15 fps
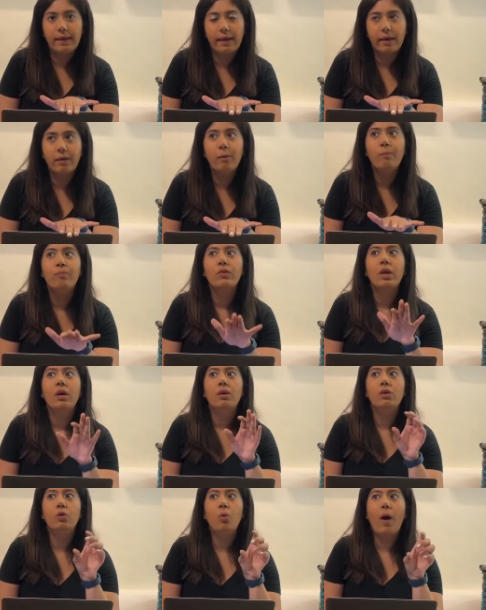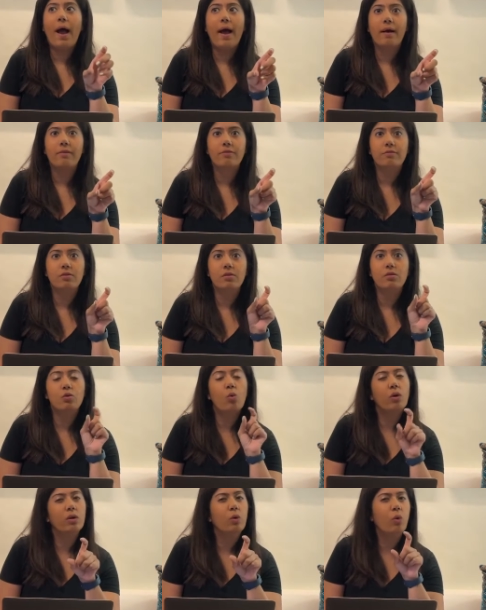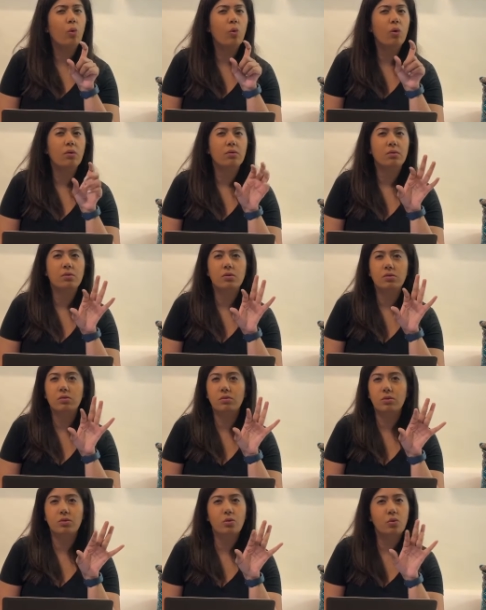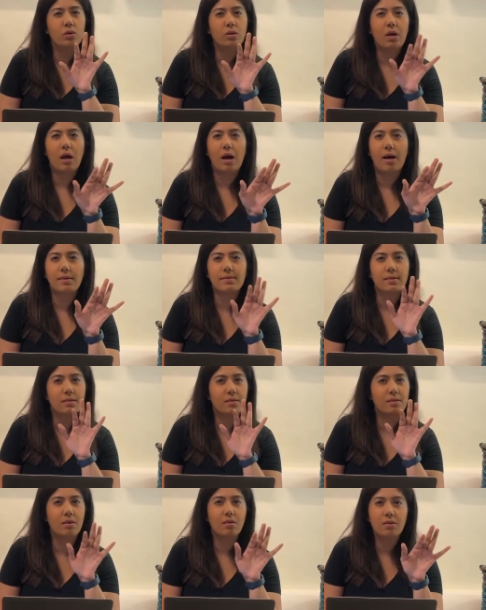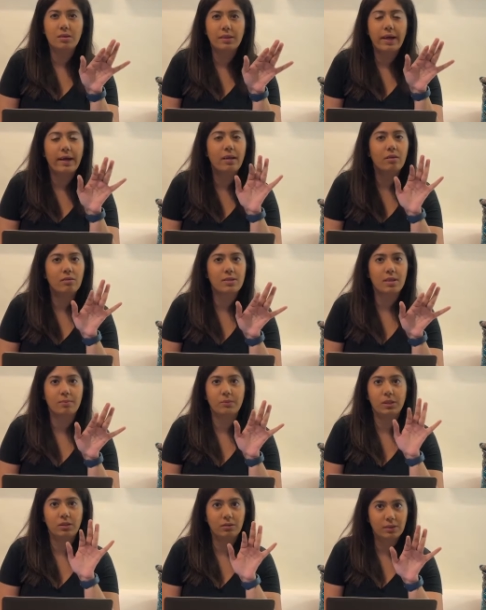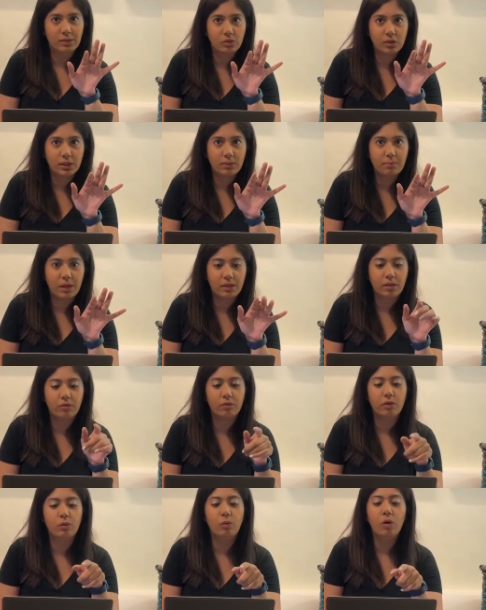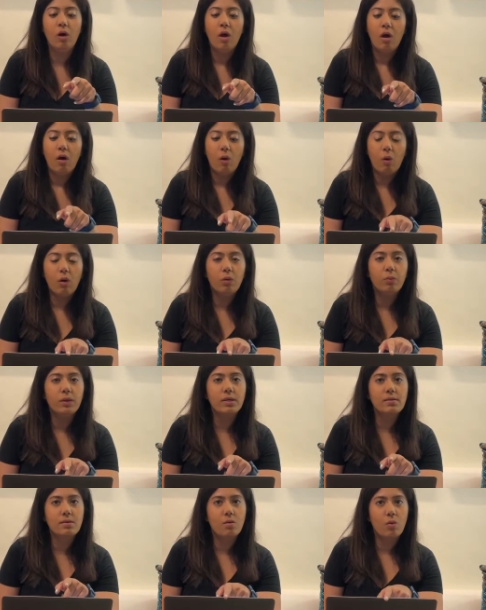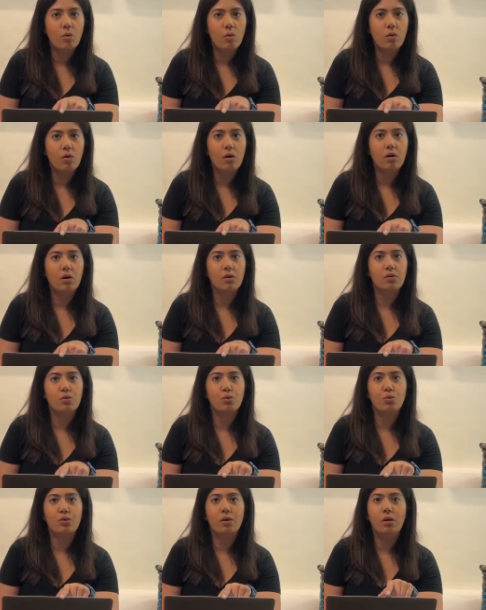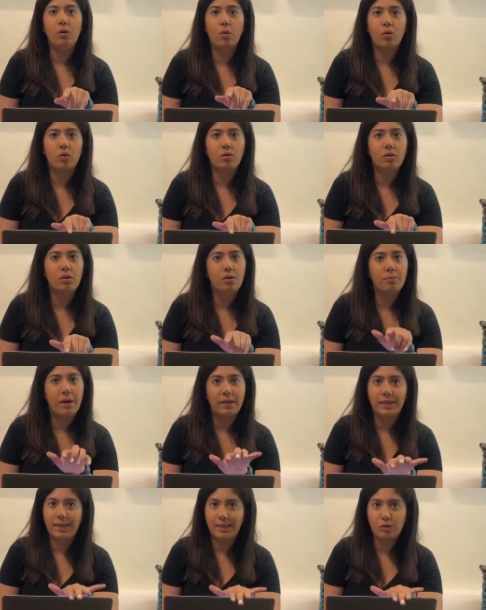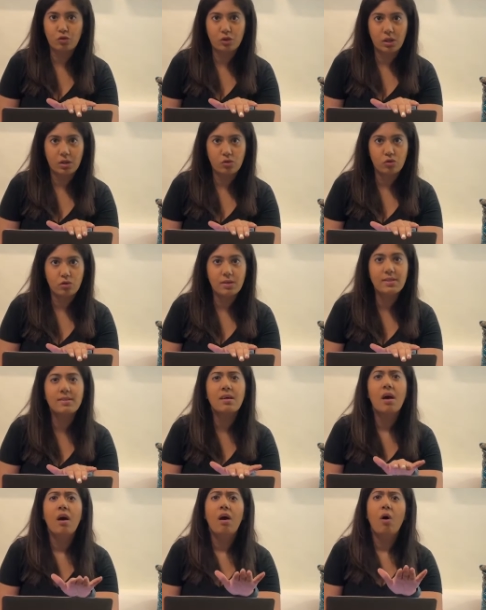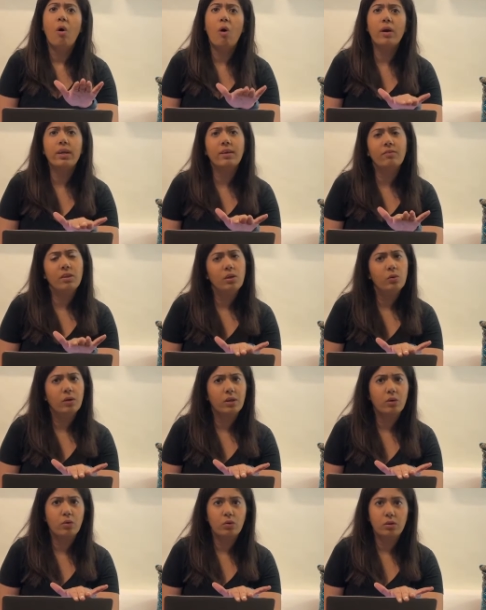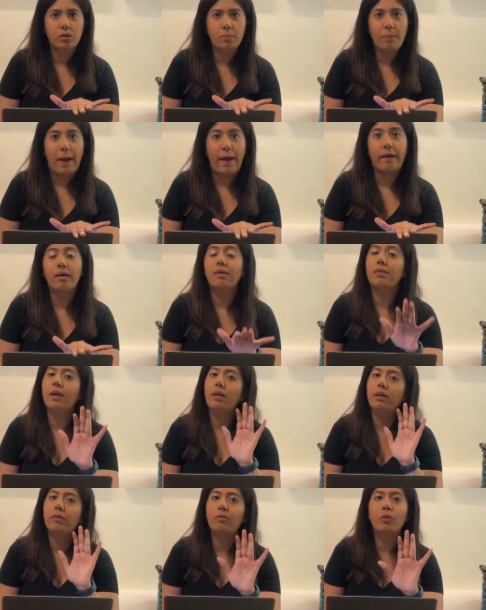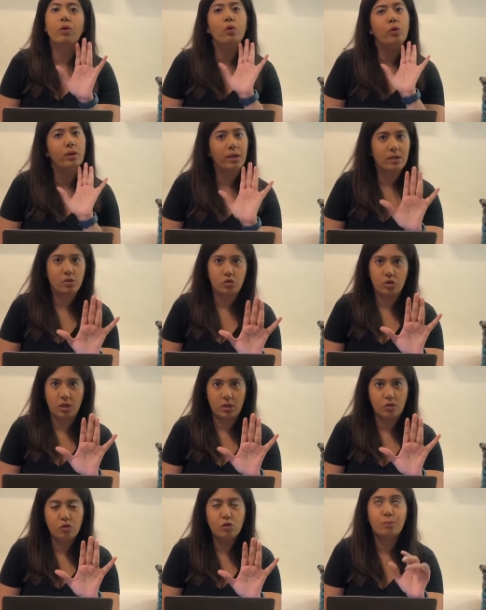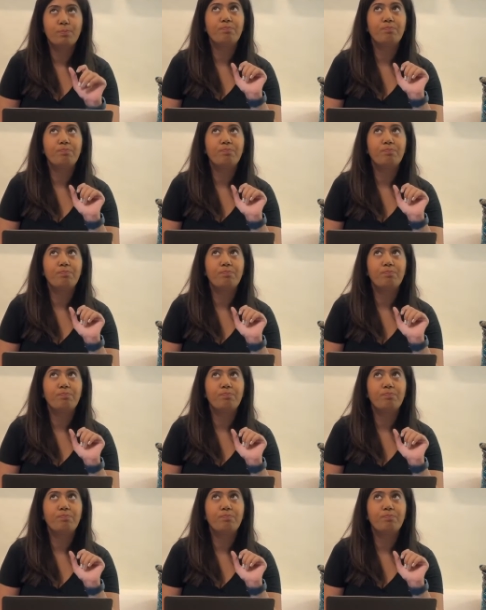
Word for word: there, you have to, don't go to don't ask the hotel or something to exchange money for you. Always go uh, to the local money exchangers, or even you can go to the bank. They'll give you a good exchange.